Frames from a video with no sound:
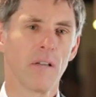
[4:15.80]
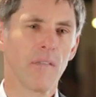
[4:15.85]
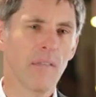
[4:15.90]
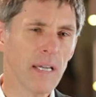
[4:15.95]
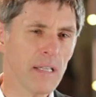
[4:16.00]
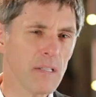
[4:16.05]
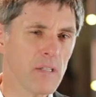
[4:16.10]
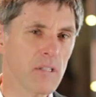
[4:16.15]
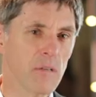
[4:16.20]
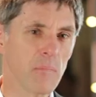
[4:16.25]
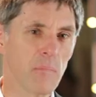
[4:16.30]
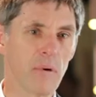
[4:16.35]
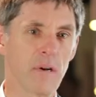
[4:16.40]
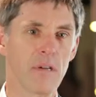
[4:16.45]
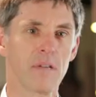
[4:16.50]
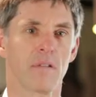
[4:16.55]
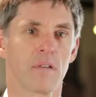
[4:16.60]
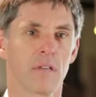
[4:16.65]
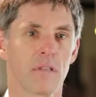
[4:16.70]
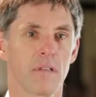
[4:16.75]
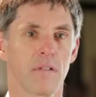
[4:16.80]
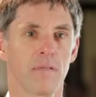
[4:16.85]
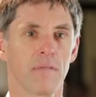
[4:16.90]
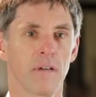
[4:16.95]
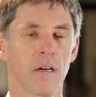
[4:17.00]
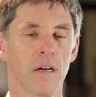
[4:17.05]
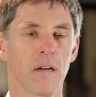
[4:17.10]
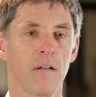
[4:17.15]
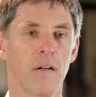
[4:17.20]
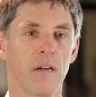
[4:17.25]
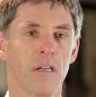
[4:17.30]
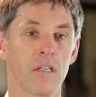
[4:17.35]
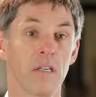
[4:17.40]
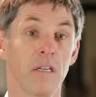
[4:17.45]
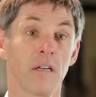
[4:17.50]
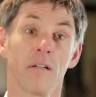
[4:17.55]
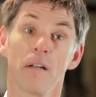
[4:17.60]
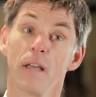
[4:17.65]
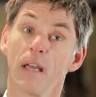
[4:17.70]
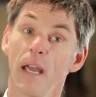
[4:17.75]
And that's the process of fire
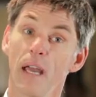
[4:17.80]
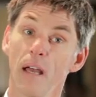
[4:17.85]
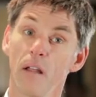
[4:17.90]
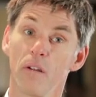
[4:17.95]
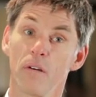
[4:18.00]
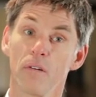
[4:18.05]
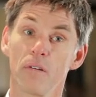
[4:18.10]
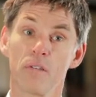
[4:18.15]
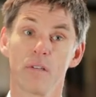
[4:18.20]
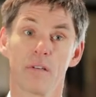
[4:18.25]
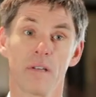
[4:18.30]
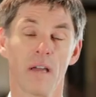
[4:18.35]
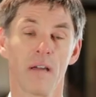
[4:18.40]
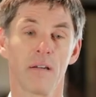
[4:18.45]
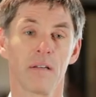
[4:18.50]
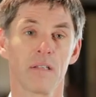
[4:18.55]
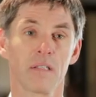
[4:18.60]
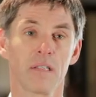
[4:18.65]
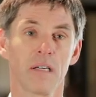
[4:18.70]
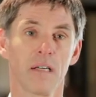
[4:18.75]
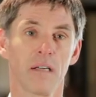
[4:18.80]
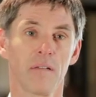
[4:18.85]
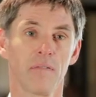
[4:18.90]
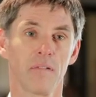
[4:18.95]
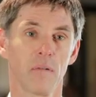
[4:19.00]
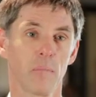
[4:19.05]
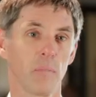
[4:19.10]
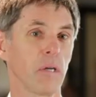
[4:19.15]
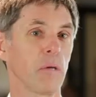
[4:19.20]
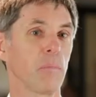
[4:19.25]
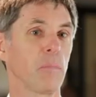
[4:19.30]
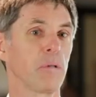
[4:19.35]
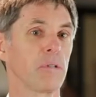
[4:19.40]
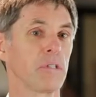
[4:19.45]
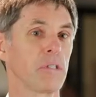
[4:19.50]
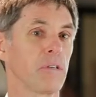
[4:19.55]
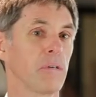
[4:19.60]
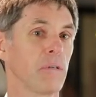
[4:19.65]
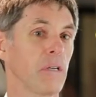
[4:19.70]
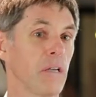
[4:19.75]
engineering. How long is it going to take for people
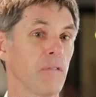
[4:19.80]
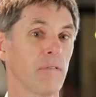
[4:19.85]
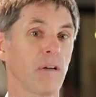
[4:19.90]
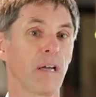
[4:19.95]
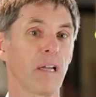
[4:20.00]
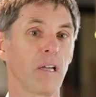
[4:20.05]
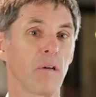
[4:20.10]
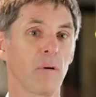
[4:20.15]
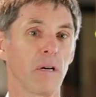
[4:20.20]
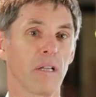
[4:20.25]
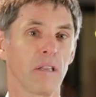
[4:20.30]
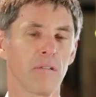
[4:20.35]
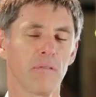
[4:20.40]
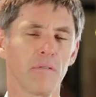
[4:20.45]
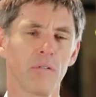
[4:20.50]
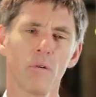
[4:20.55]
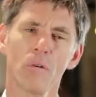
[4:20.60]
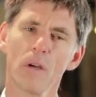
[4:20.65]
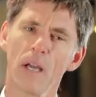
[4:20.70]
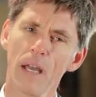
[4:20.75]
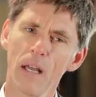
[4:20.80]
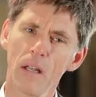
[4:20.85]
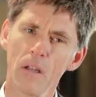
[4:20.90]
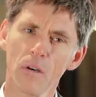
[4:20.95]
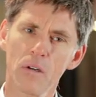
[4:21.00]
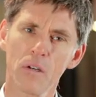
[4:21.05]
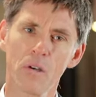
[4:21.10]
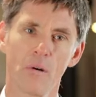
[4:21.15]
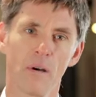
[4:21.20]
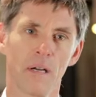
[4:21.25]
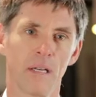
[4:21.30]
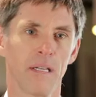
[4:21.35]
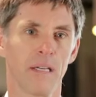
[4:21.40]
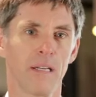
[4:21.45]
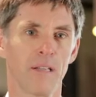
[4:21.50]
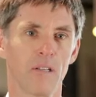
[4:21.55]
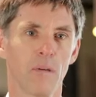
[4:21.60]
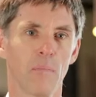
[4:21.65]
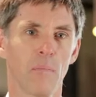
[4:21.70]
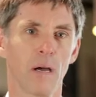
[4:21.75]
to evacuate the floor? How long do I
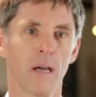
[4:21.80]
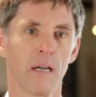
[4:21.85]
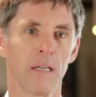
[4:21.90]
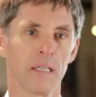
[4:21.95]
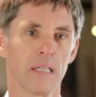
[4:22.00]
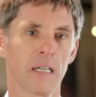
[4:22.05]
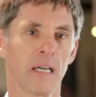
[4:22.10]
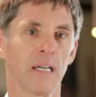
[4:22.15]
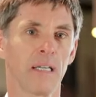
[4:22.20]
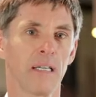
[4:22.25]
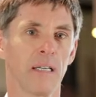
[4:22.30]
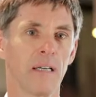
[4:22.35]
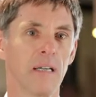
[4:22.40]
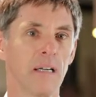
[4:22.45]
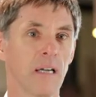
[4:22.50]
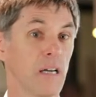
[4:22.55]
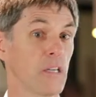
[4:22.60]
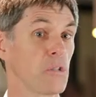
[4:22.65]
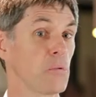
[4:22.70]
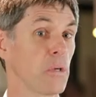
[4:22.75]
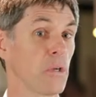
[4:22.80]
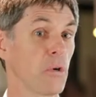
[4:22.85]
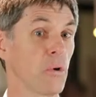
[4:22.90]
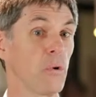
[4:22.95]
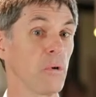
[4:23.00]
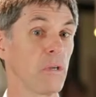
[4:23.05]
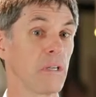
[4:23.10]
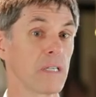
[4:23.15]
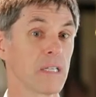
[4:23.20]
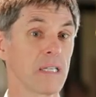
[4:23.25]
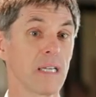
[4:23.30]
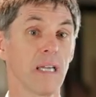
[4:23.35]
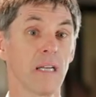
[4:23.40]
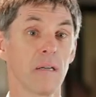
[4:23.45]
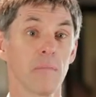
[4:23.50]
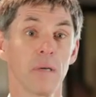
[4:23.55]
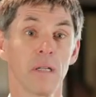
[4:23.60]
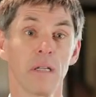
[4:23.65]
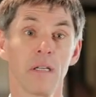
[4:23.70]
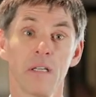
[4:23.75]
need to maintain, as we call it,
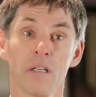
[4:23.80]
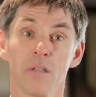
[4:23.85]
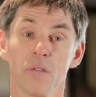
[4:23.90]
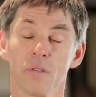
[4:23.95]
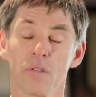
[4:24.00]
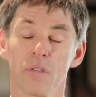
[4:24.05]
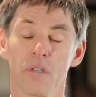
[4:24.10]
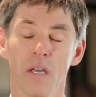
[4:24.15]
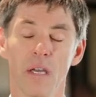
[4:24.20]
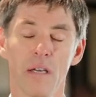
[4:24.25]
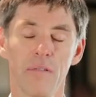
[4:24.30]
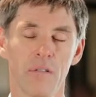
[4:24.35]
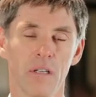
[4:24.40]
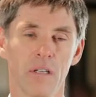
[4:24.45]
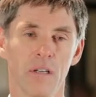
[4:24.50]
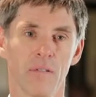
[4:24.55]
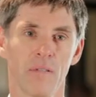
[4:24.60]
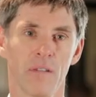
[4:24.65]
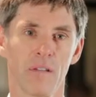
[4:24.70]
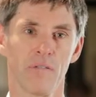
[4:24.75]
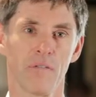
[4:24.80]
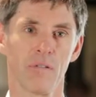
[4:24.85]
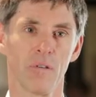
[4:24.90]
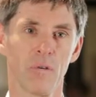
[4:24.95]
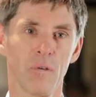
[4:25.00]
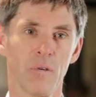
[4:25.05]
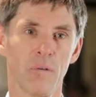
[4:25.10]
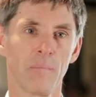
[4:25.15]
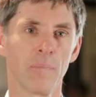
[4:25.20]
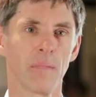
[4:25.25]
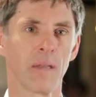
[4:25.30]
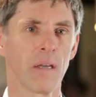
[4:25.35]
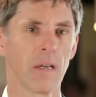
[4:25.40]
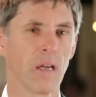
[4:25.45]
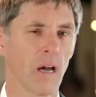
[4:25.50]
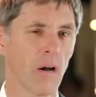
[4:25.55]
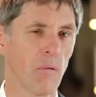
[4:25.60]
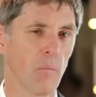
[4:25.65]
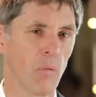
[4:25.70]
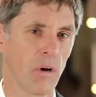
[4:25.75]
tenability or safety on the floor?
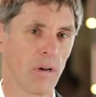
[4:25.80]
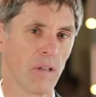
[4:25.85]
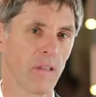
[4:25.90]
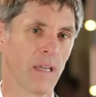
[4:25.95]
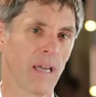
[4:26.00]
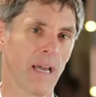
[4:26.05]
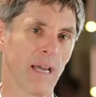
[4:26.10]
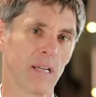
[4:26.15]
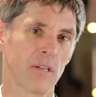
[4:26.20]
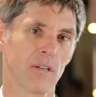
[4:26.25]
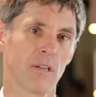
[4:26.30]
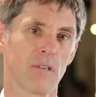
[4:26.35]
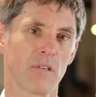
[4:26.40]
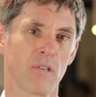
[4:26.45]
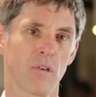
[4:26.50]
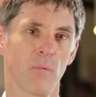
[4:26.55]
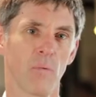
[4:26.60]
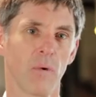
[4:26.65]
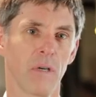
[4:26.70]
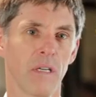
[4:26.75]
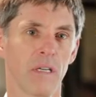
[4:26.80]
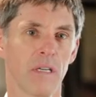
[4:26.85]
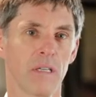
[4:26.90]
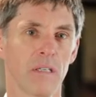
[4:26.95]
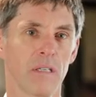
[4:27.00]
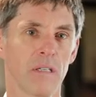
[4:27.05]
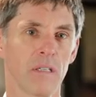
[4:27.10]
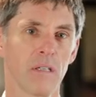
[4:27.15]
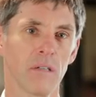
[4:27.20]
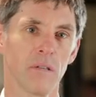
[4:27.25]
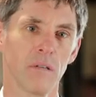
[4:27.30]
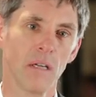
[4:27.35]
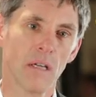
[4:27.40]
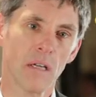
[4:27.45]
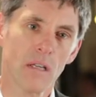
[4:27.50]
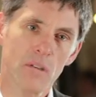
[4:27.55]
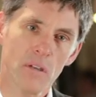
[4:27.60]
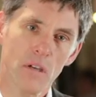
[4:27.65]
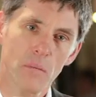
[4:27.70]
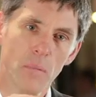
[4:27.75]
And what are the actions that we need to do?
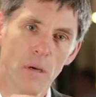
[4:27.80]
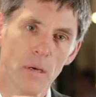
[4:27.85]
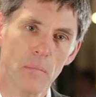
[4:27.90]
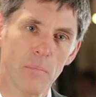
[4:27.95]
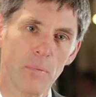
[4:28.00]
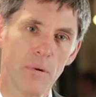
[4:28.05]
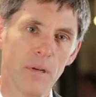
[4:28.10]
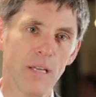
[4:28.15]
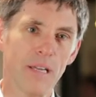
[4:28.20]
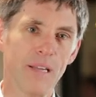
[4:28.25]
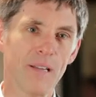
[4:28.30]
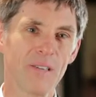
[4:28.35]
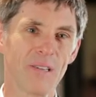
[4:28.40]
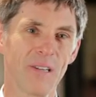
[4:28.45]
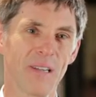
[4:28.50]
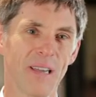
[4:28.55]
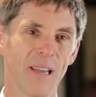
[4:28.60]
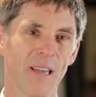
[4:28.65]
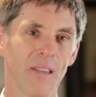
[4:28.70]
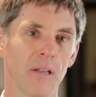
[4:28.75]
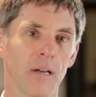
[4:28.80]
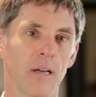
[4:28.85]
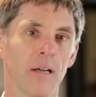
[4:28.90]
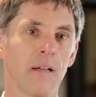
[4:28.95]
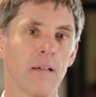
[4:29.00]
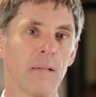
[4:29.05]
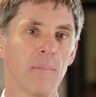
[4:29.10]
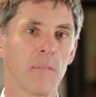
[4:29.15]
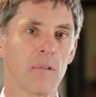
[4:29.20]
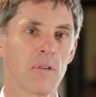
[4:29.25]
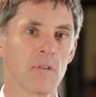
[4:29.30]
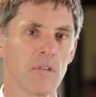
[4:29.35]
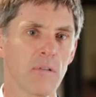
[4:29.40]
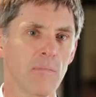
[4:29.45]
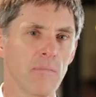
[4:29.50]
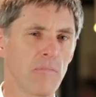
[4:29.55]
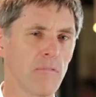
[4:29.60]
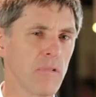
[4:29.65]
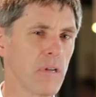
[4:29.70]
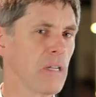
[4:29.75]
So by bringing together
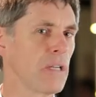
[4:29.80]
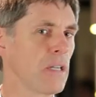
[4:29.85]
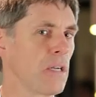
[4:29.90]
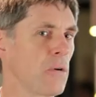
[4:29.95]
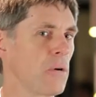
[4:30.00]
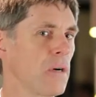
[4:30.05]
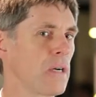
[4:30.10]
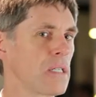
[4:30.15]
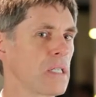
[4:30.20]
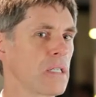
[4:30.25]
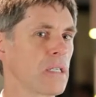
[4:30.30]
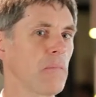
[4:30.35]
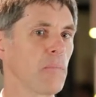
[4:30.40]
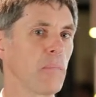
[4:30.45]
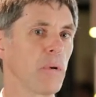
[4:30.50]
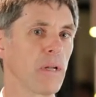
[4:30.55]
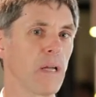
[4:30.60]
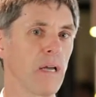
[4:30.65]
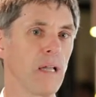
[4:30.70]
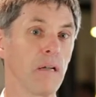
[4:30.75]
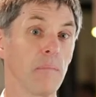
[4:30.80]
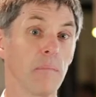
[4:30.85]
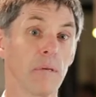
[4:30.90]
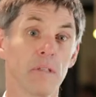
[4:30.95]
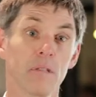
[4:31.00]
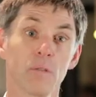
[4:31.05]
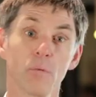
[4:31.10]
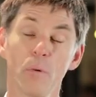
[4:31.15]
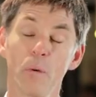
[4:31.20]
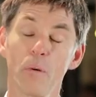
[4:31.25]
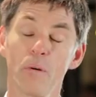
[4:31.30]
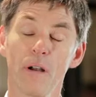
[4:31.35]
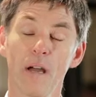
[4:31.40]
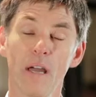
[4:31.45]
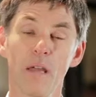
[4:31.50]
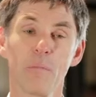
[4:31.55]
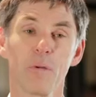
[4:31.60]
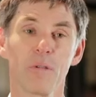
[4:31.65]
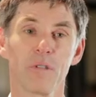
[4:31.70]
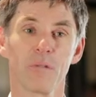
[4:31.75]
some really quite simple elements, we were
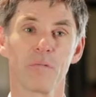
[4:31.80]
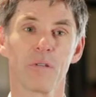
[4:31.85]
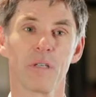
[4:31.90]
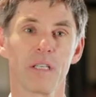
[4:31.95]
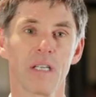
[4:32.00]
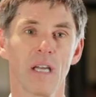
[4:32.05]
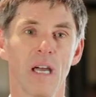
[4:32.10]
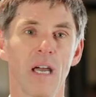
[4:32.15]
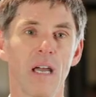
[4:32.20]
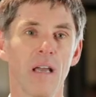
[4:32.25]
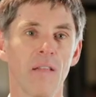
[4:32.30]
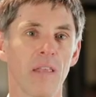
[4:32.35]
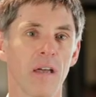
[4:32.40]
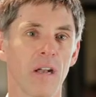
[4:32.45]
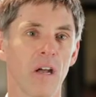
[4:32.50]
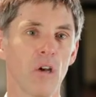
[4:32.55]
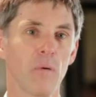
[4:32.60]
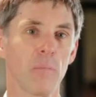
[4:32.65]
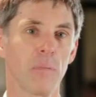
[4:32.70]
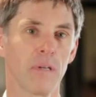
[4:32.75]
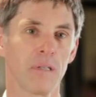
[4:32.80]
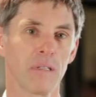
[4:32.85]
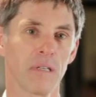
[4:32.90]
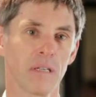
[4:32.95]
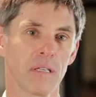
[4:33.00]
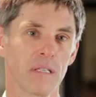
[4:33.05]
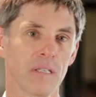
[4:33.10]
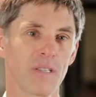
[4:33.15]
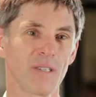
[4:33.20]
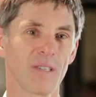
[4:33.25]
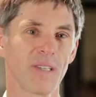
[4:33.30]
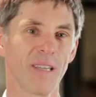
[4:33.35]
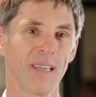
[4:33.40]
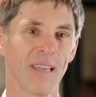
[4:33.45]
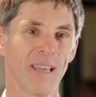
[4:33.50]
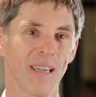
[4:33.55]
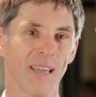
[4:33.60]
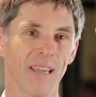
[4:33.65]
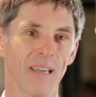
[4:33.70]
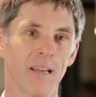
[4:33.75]
able to retain that open
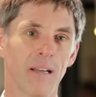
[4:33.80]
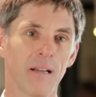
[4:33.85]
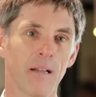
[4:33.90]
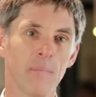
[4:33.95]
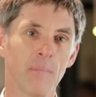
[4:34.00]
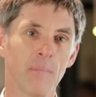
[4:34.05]
stair